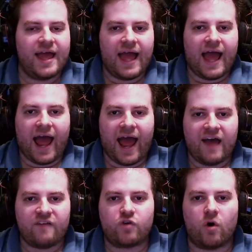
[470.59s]

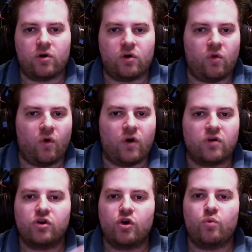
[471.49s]
have gone along
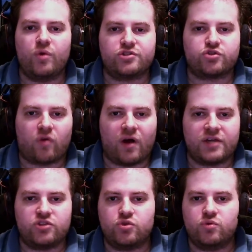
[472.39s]
with trying
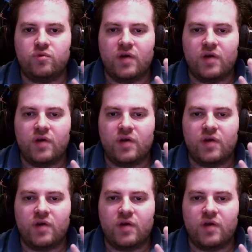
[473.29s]
to